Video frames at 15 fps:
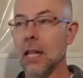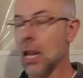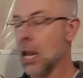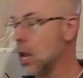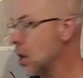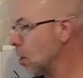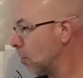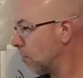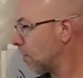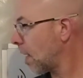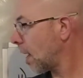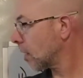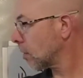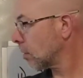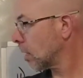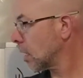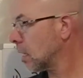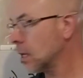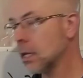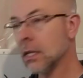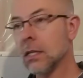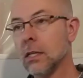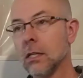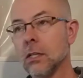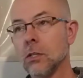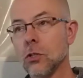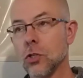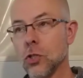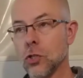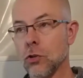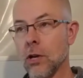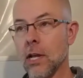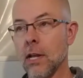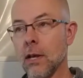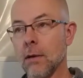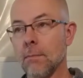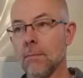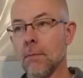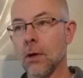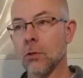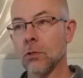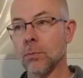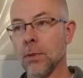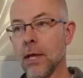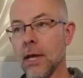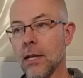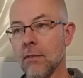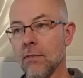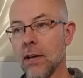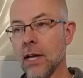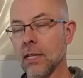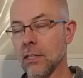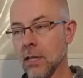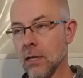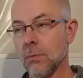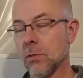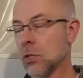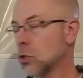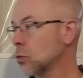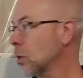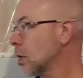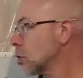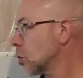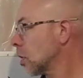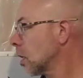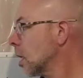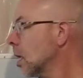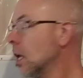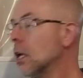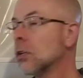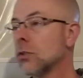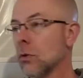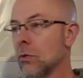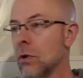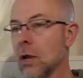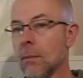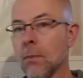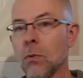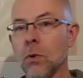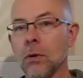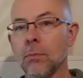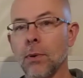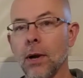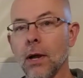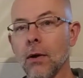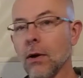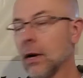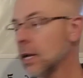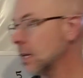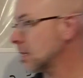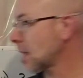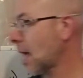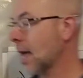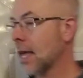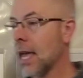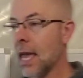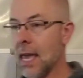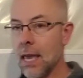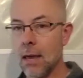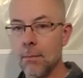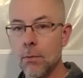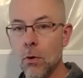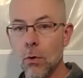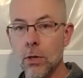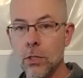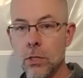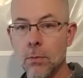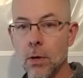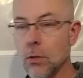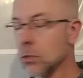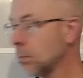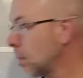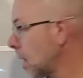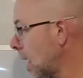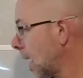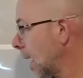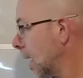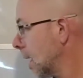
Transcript: No factoring, straight up multiply, divide type situation. So number 1 priority is I am going to multiply.